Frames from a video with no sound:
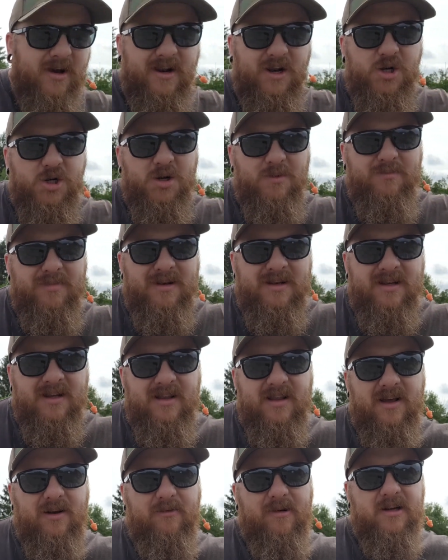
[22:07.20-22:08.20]
to jump into
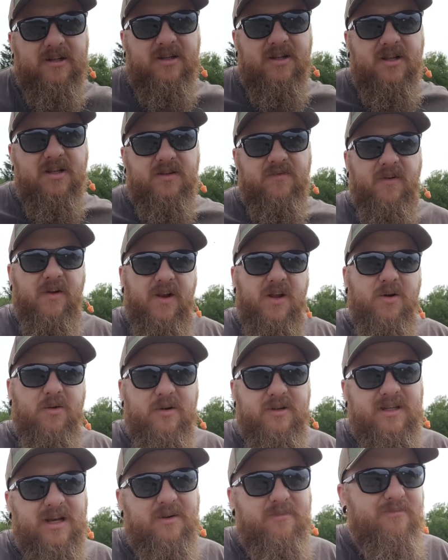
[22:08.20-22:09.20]
the rest of this video
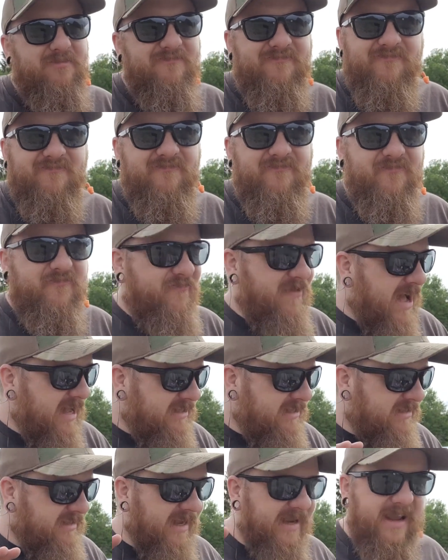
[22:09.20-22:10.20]
as
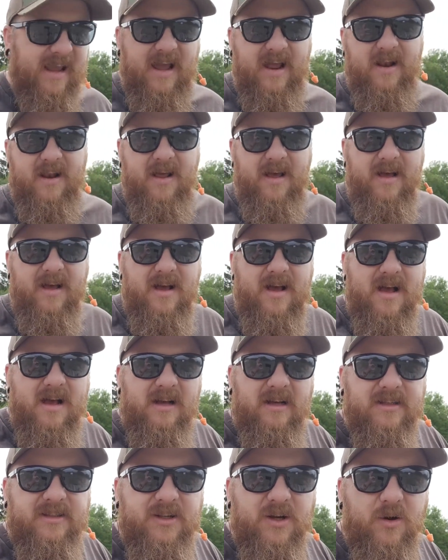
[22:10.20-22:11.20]
fast as I can.
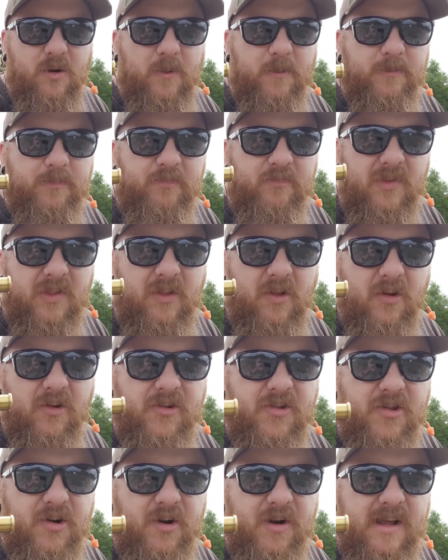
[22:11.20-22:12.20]
So, those
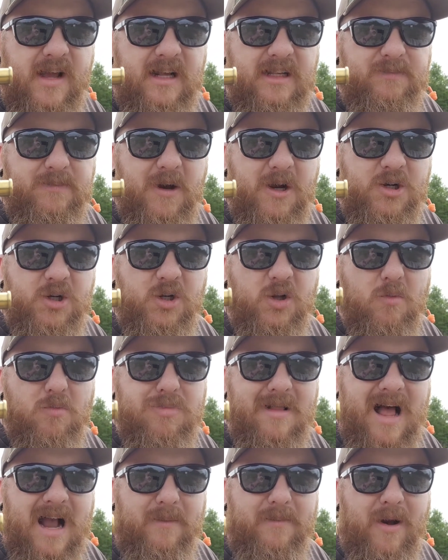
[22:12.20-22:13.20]
38 special
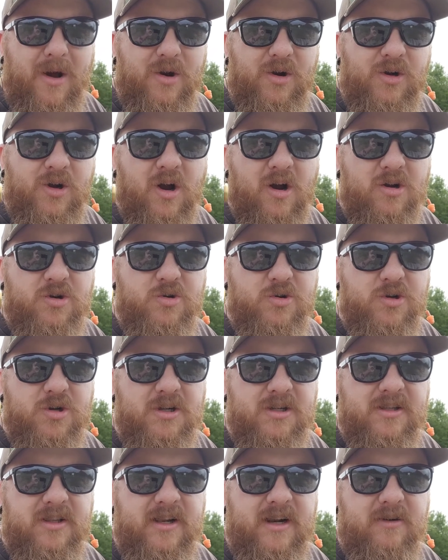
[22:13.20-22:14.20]
black powder
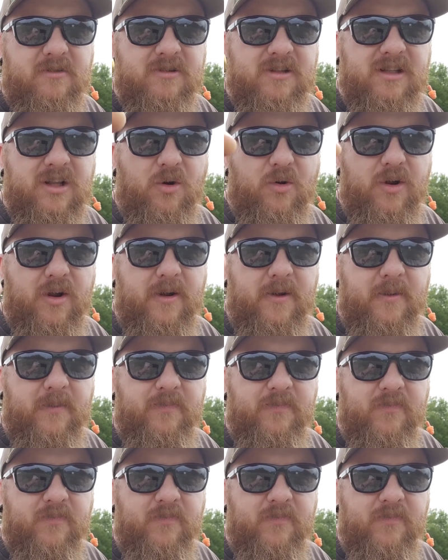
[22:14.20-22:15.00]
cartridges that I was loading